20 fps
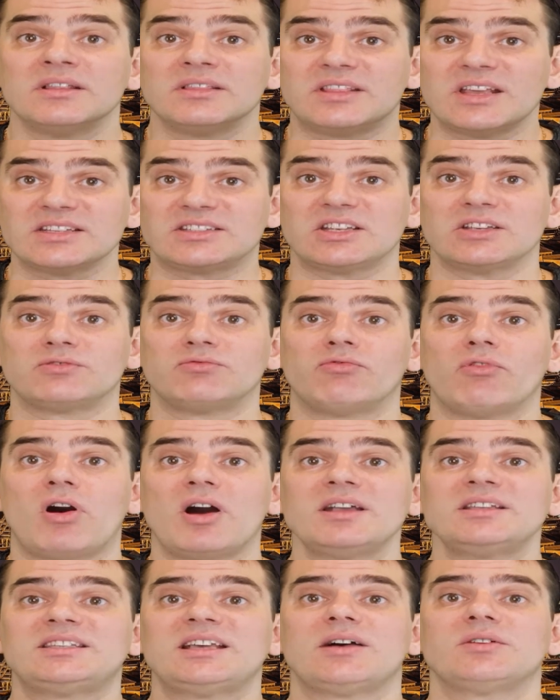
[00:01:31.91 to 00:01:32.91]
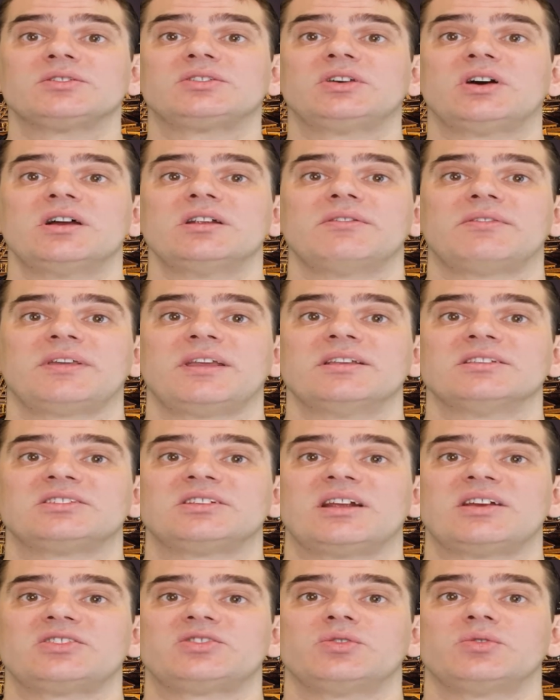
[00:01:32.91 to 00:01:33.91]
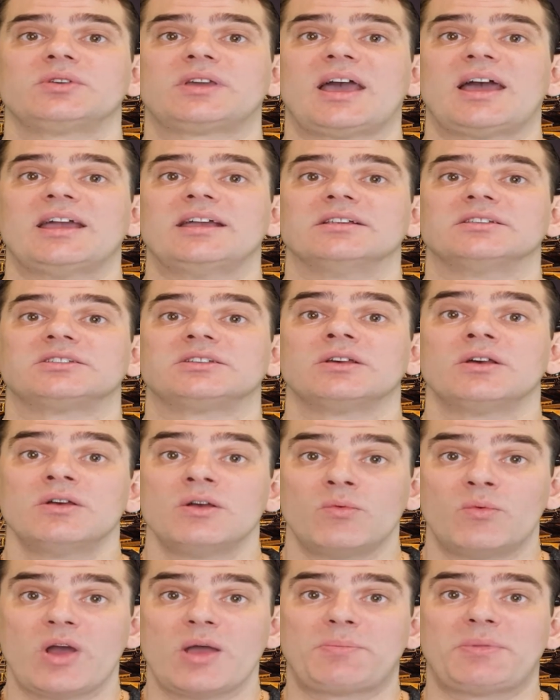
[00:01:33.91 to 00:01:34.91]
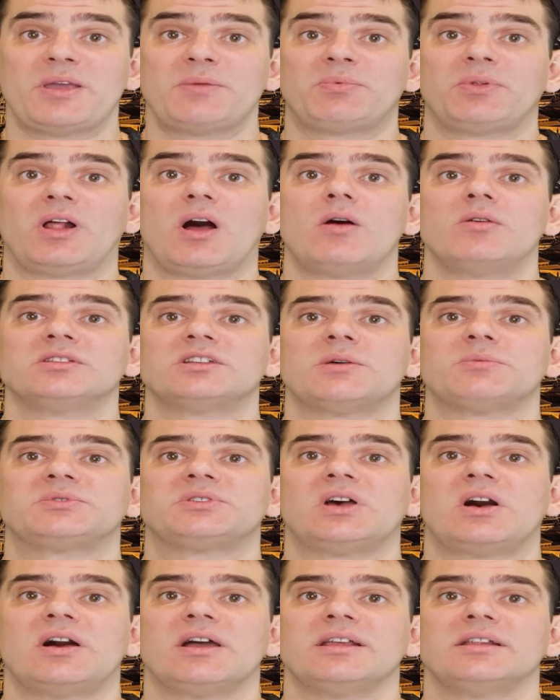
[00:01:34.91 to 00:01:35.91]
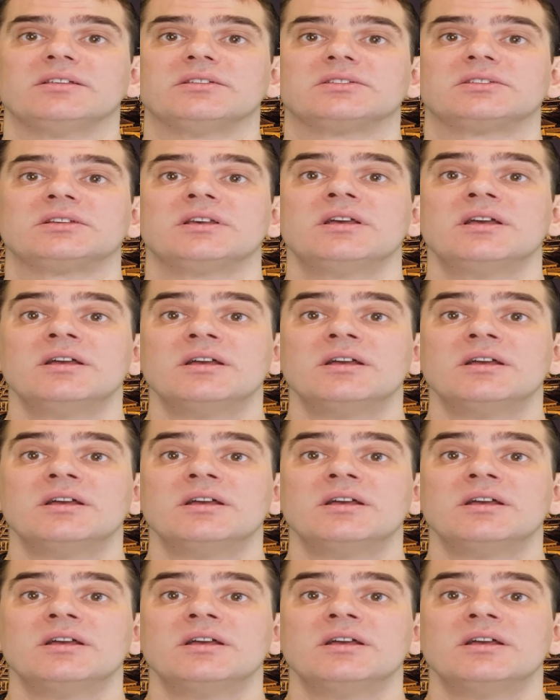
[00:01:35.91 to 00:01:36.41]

This is right outside of the international gates, where people hold up signs.